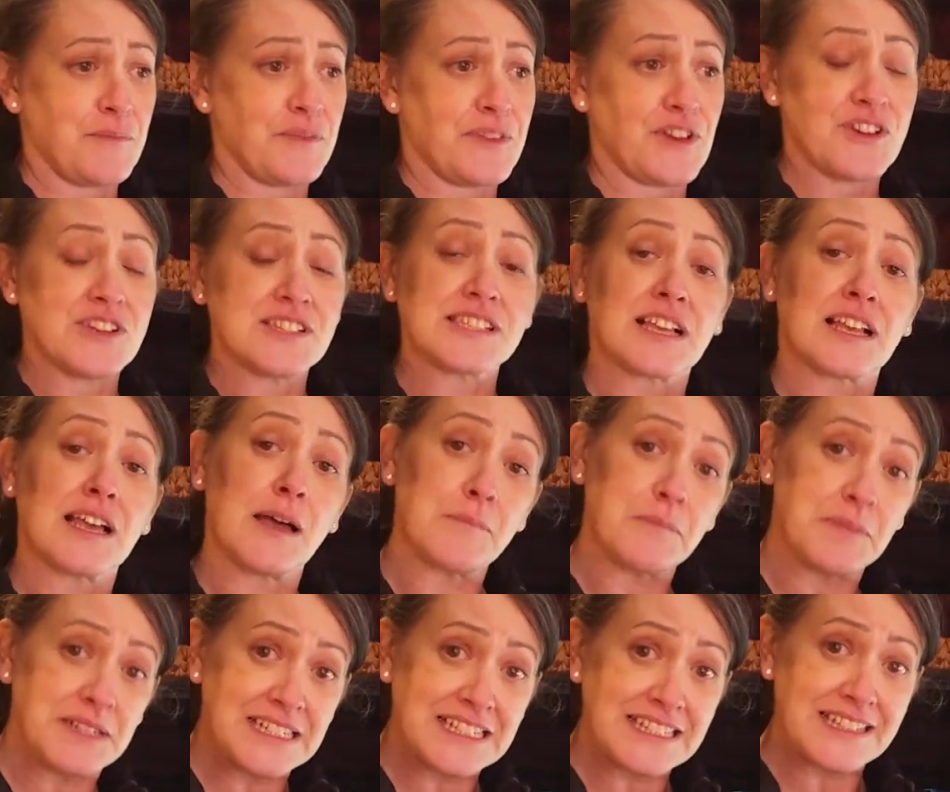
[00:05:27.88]
There is a
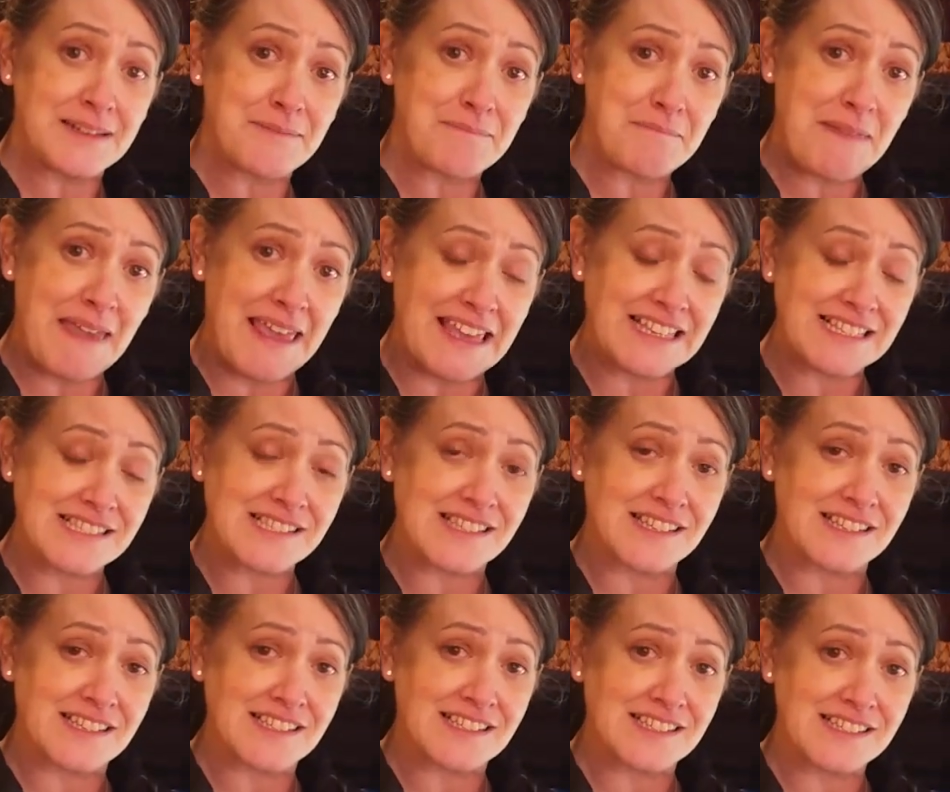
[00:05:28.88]
company that makes
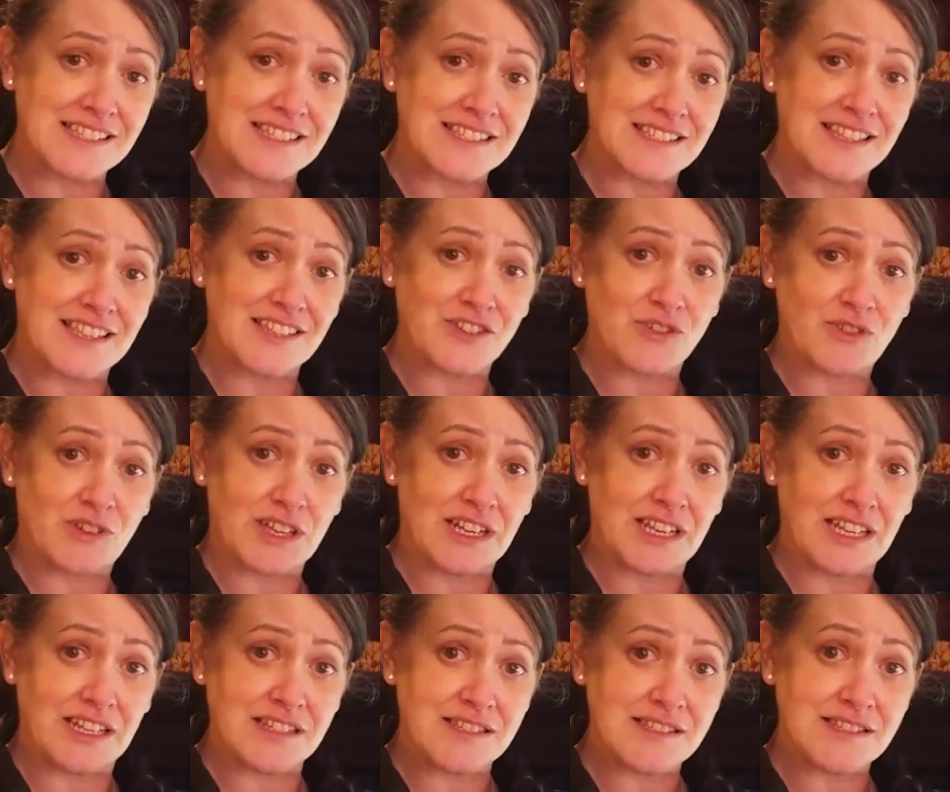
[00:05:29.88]
these that you
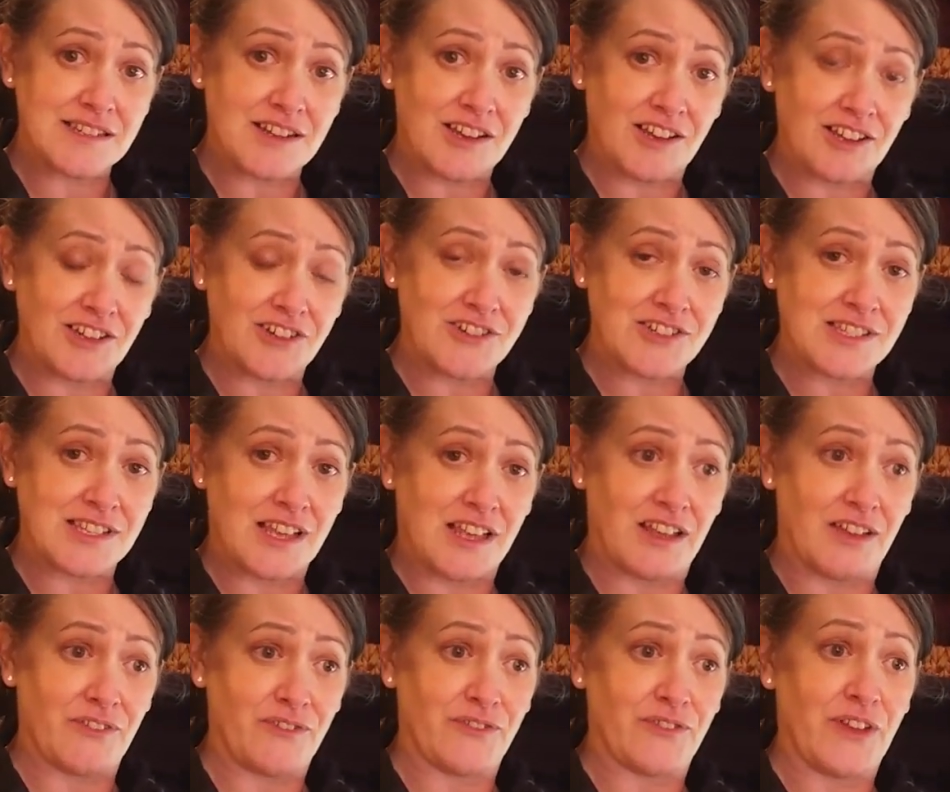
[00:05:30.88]
can install
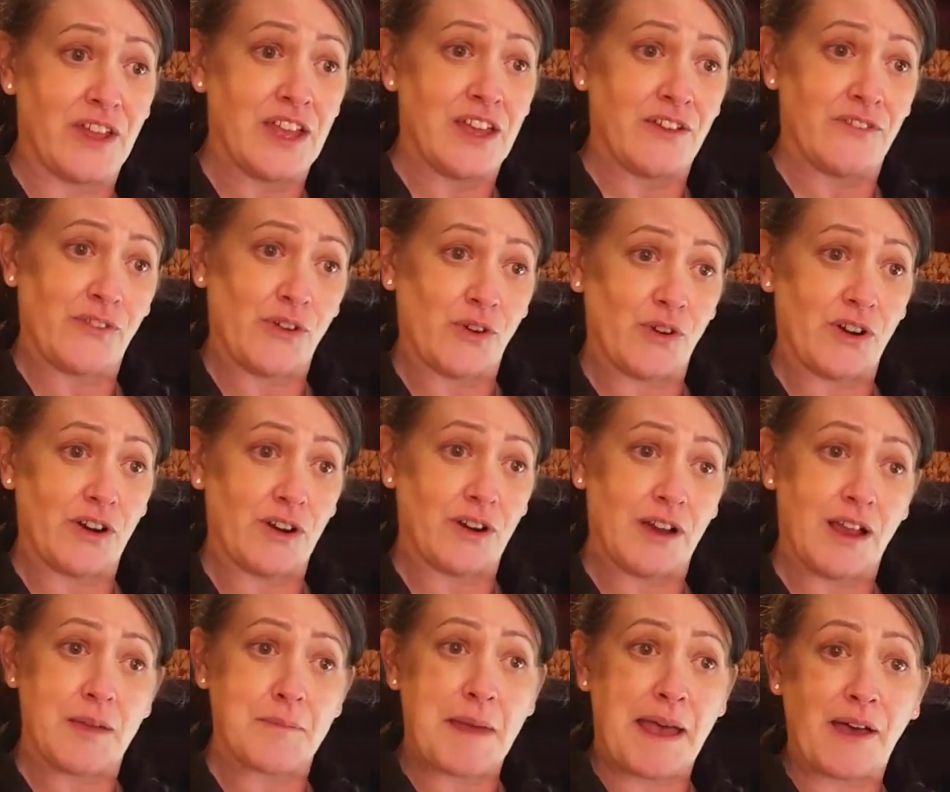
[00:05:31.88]
yourself
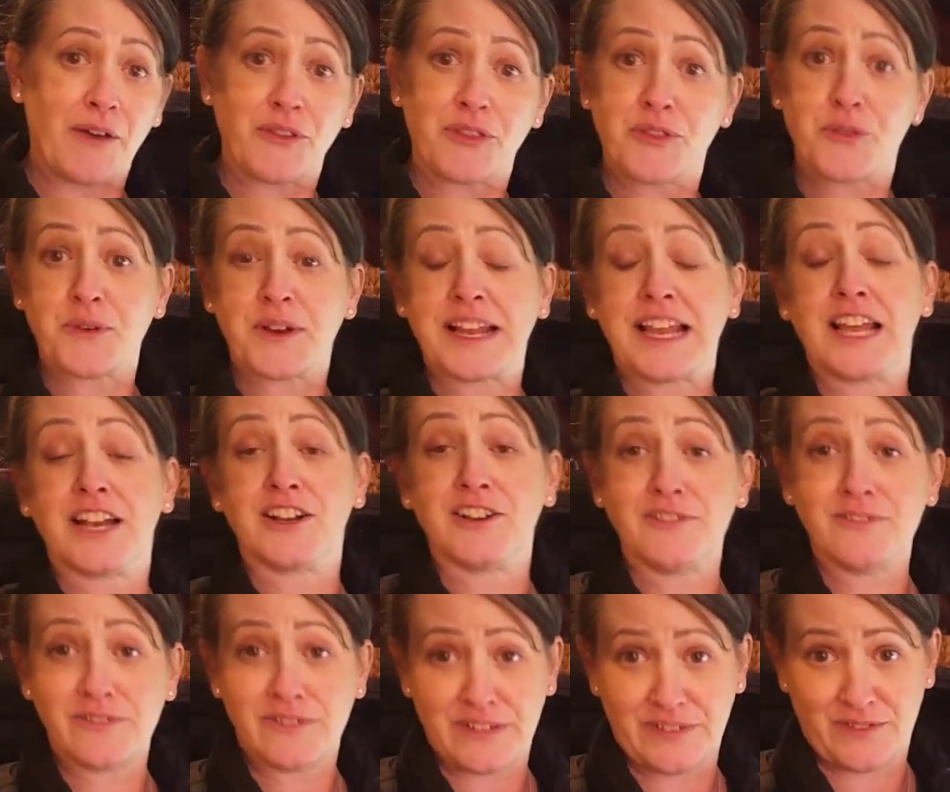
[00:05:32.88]
for about
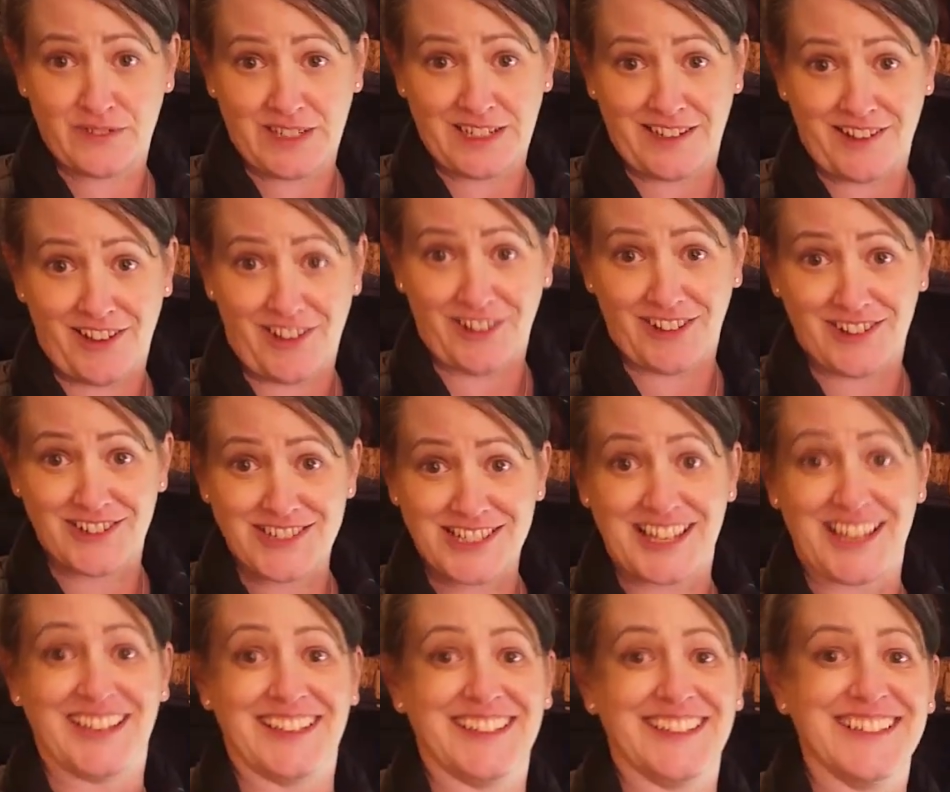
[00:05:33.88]

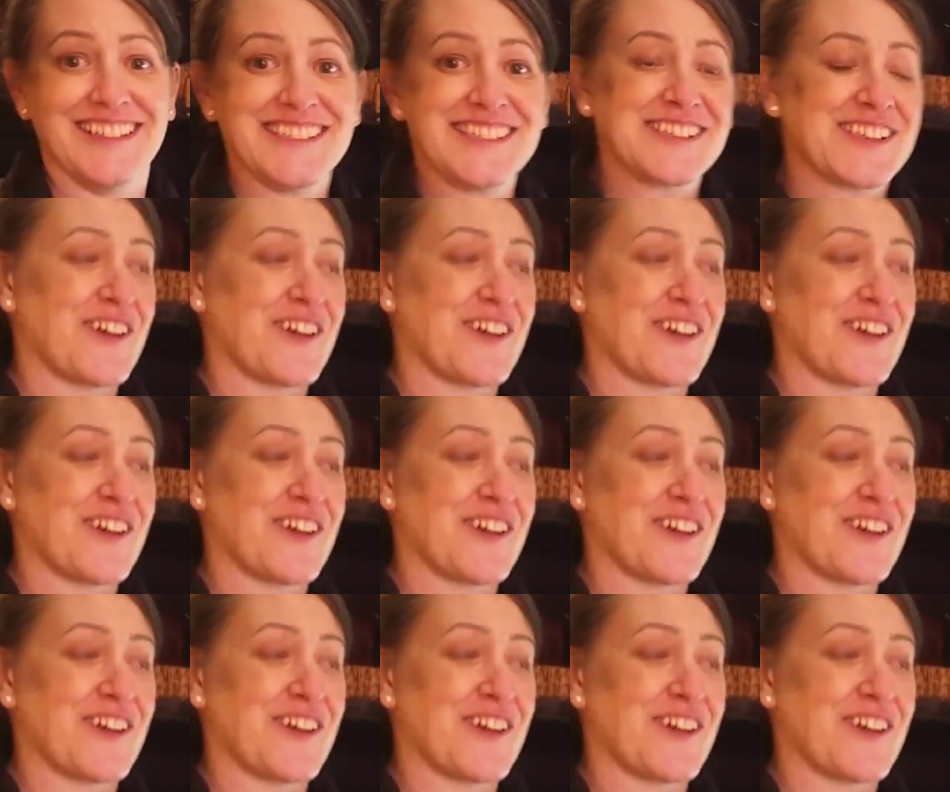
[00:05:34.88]
$350.